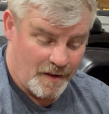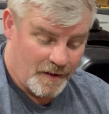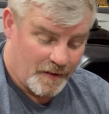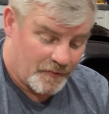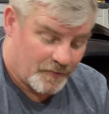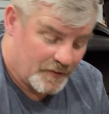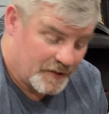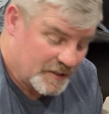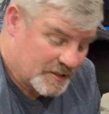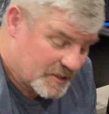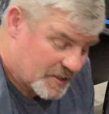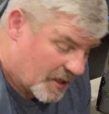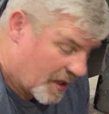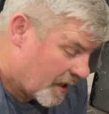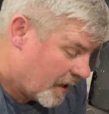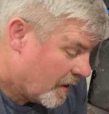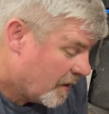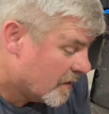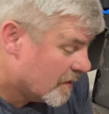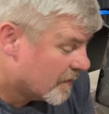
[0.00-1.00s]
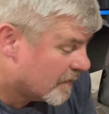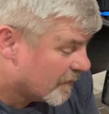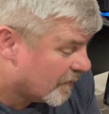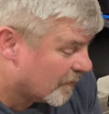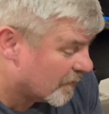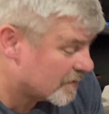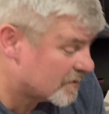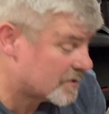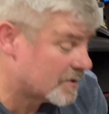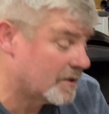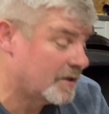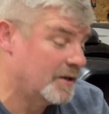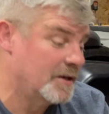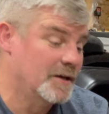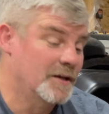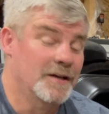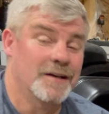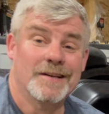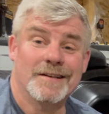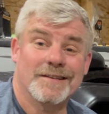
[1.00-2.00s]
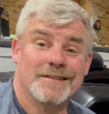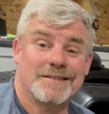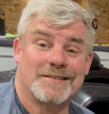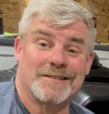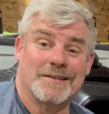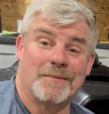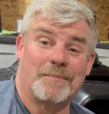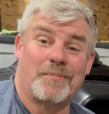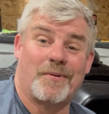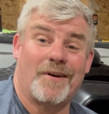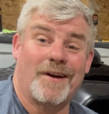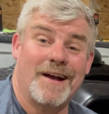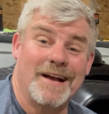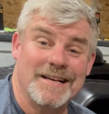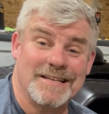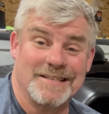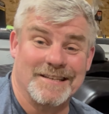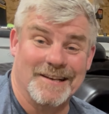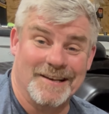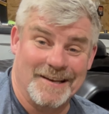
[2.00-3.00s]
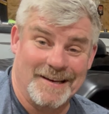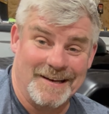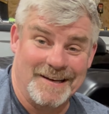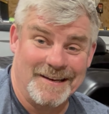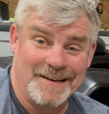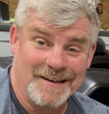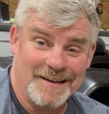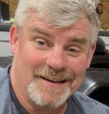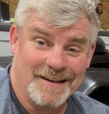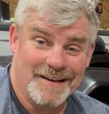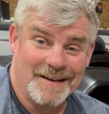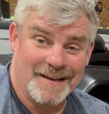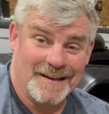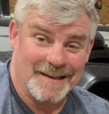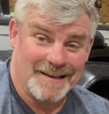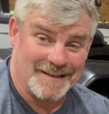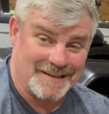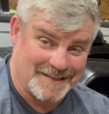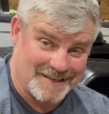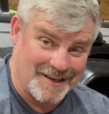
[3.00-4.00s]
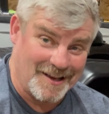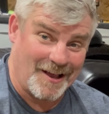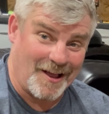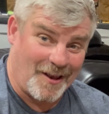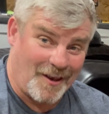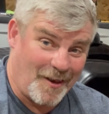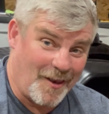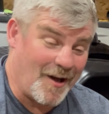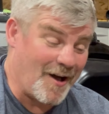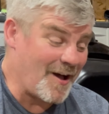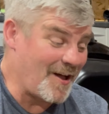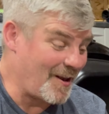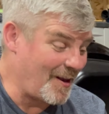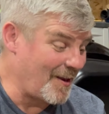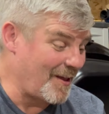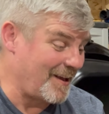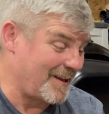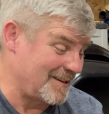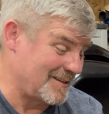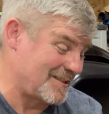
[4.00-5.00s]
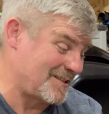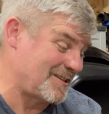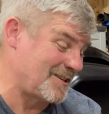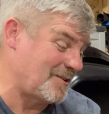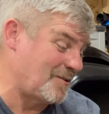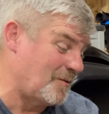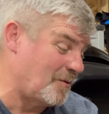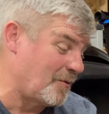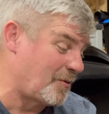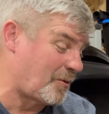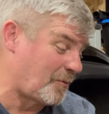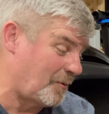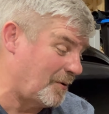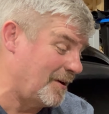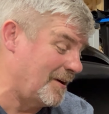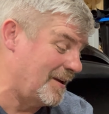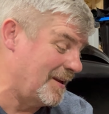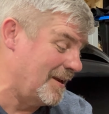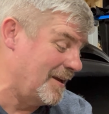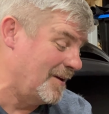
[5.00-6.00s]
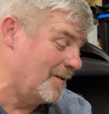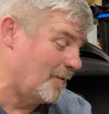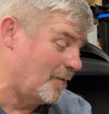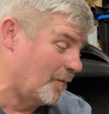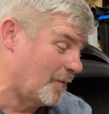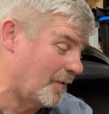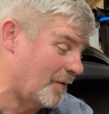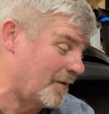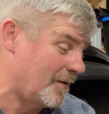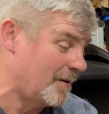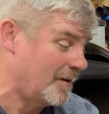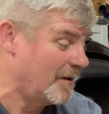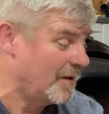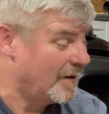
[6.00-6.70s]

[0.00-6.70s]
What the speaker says: This thing looks surprisingly a lot like a 03D holder.